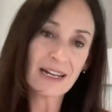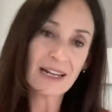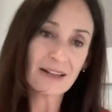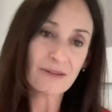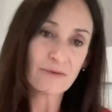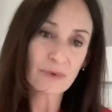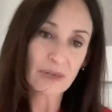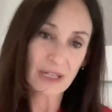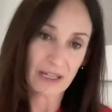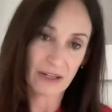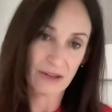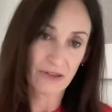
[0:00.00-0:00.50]

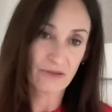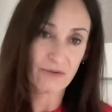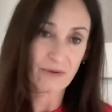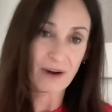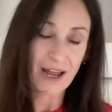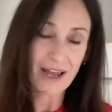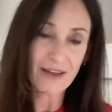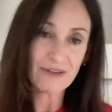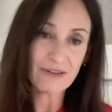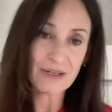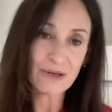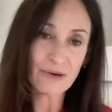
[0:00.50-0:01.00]
and really
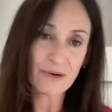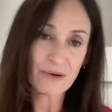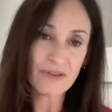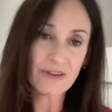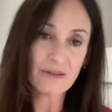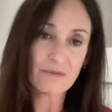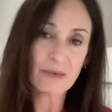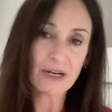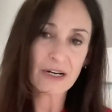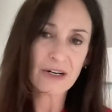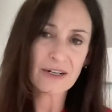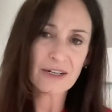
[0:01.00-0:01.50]
thrive in North
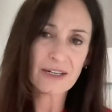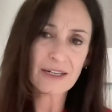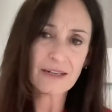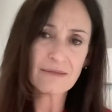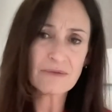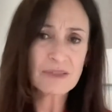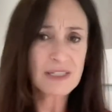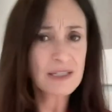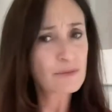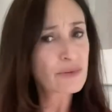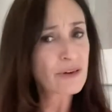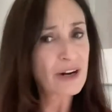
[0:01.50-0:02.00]
America,
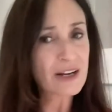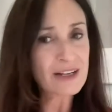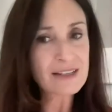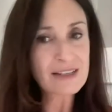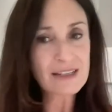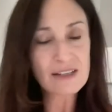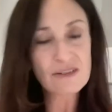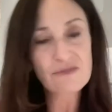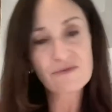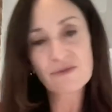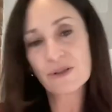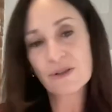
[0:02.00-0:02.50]
some
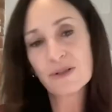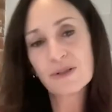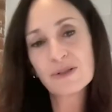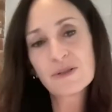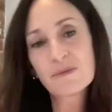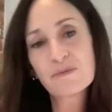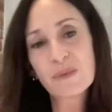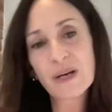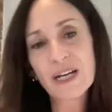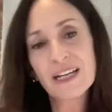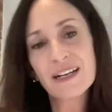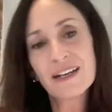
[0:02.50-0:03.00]
processed foods,
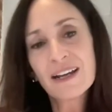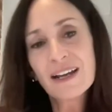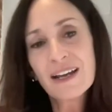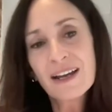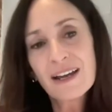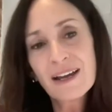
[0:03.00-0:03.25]
but,